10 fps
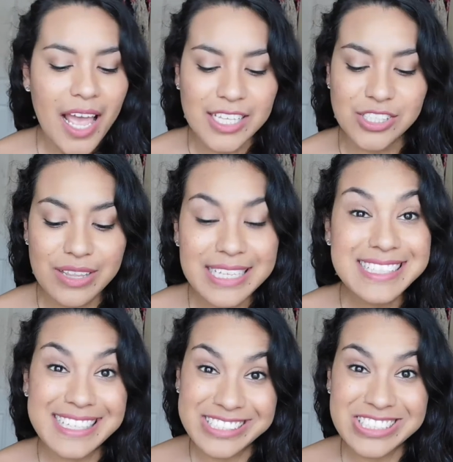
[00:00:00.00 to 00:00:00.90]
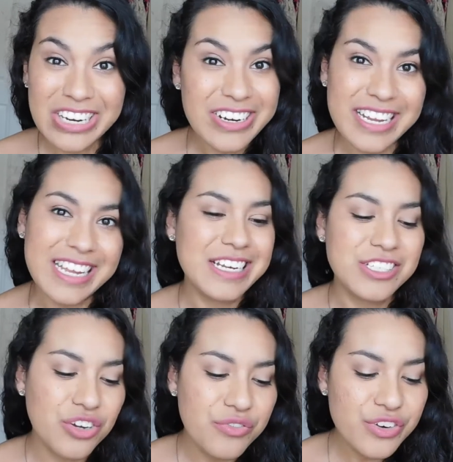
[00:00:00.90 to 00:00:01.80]
So let's get started.
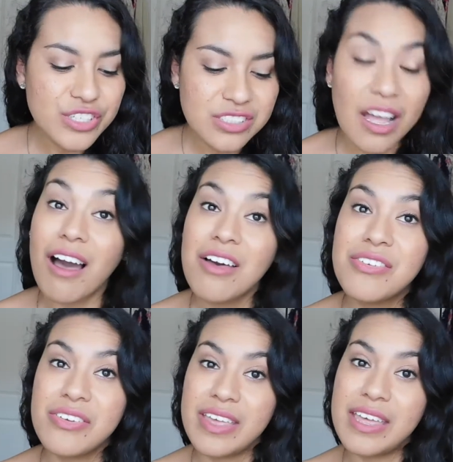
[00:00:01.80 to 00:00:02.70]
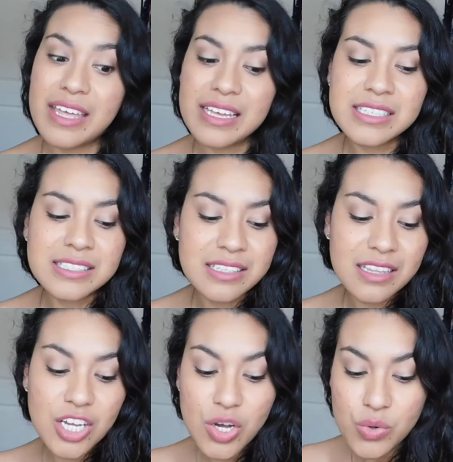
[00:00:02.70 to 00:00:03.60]
So first off is
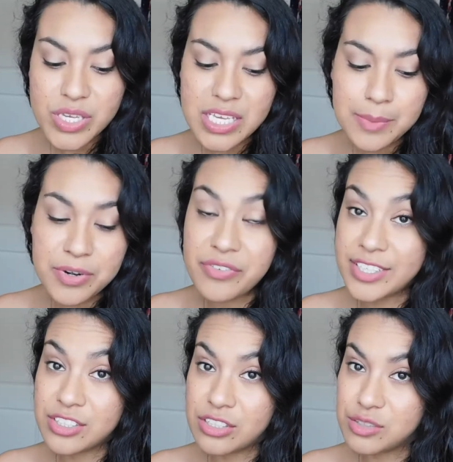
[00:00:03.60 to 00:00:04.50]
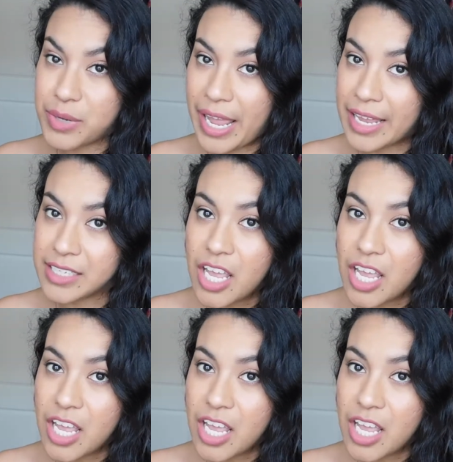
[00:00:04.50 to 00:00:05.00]
the Kokie Professionals brand,